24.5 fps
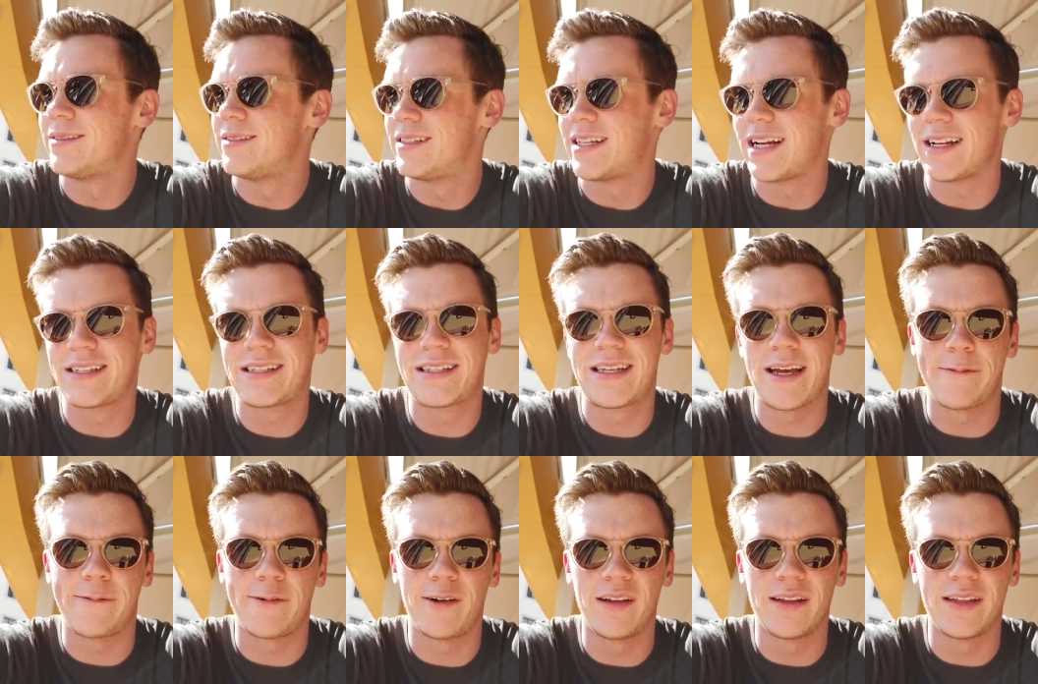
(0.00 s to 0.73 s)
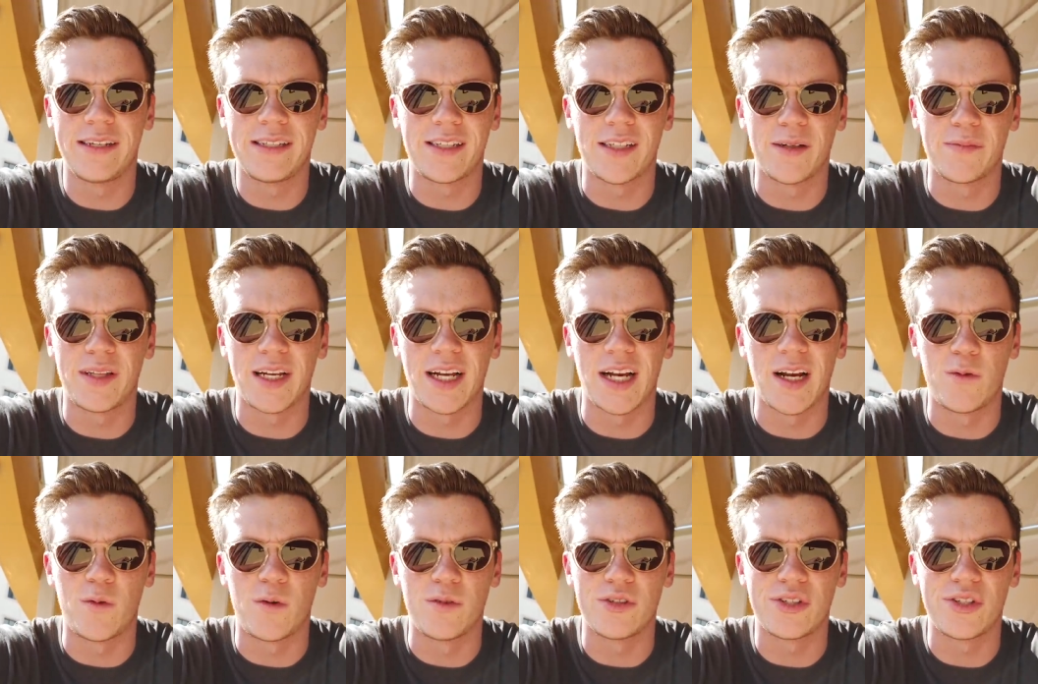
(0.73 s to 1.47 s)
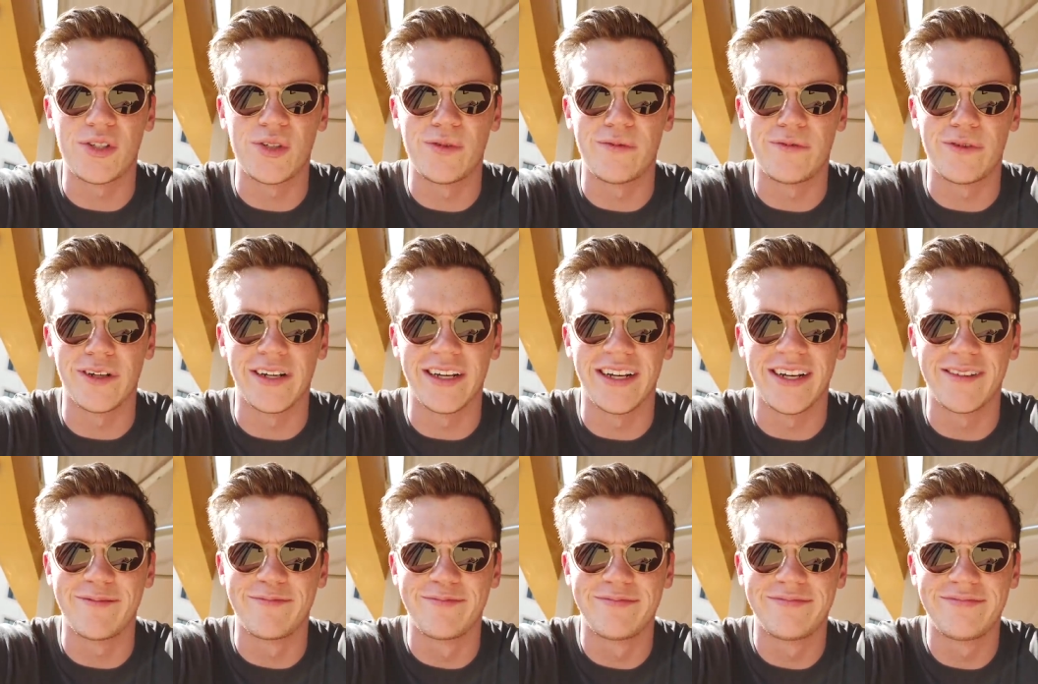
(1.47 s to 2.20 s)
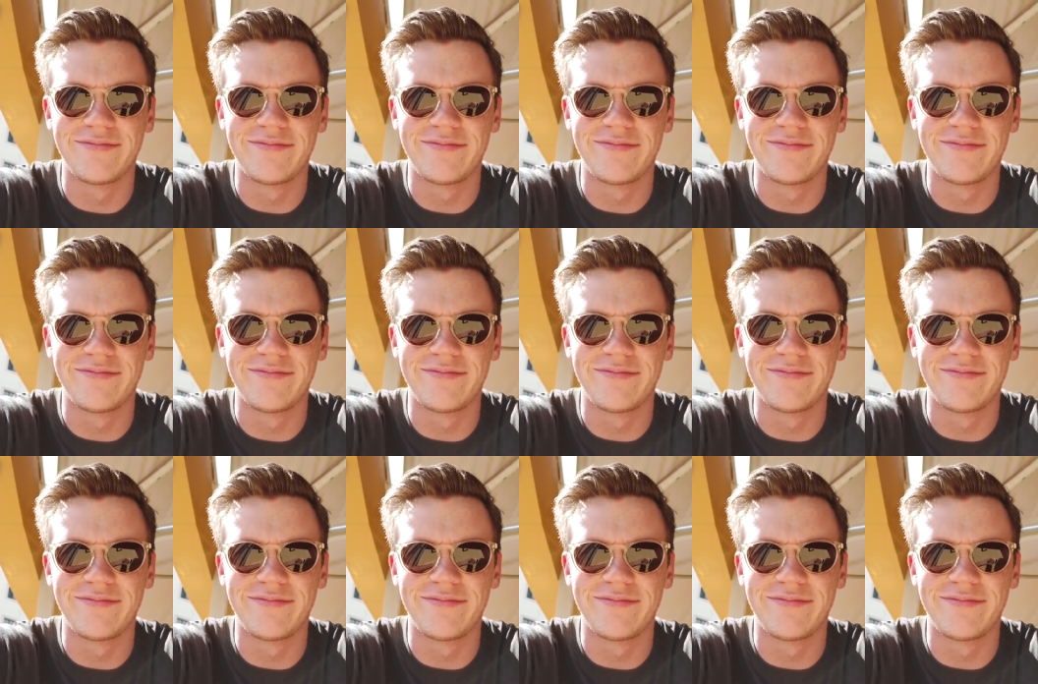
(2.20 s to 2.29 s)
That's definitely something I won't soon forget.